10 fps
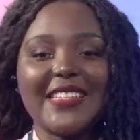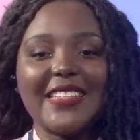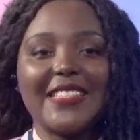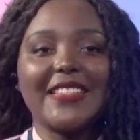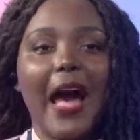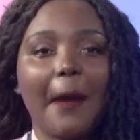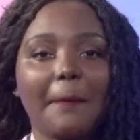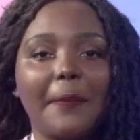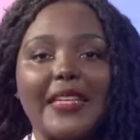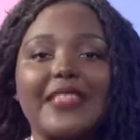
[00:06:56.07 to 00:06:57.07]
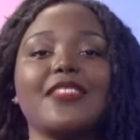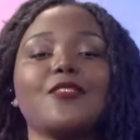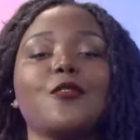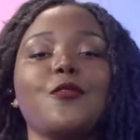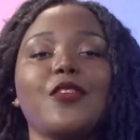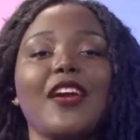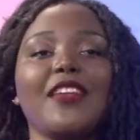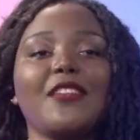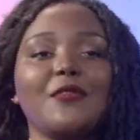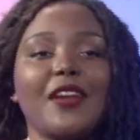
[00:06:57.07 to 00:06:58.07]
is upbeat, so
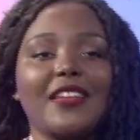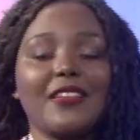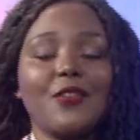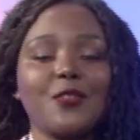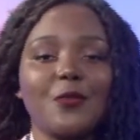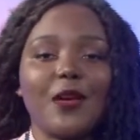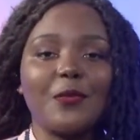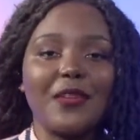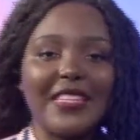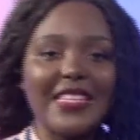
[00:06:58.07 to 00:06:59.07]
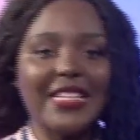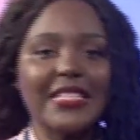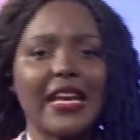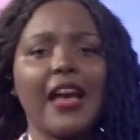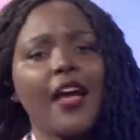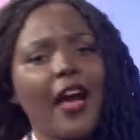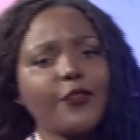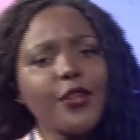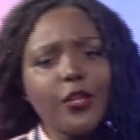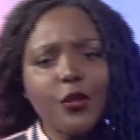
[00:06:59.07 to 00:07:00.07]
it goes well with dancing. Mm.
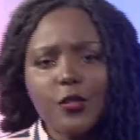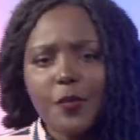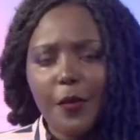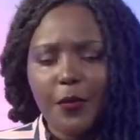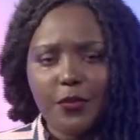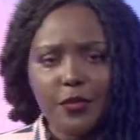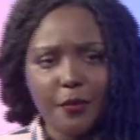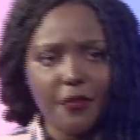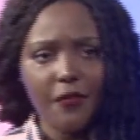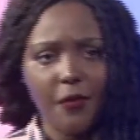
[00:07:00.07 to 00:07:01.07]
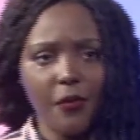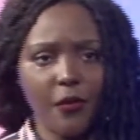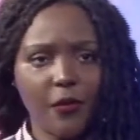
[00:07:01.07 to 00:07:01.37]
Have you done gospel music before?